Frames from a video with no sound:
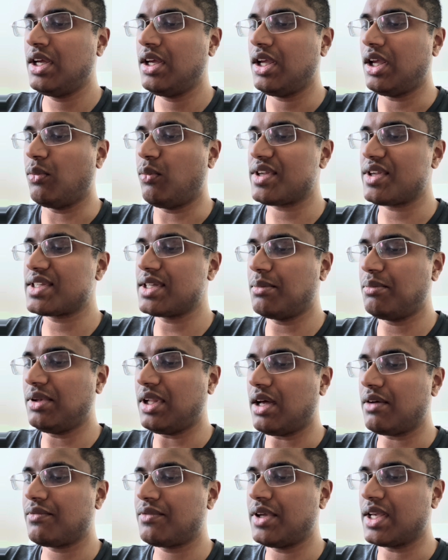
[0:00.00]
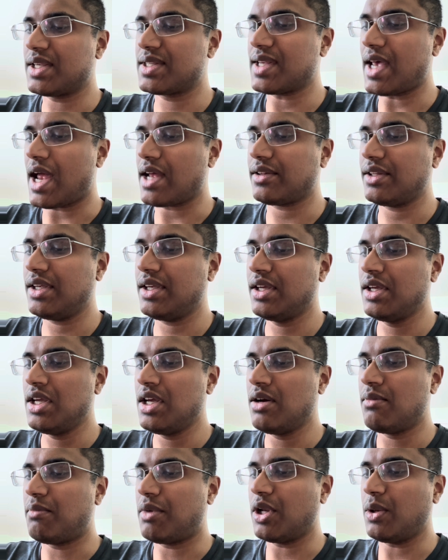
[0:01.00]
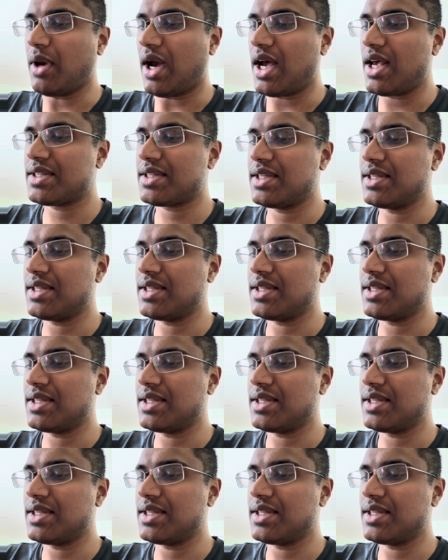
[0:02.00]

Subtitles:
It wasn't a bluff, exactly, but you asked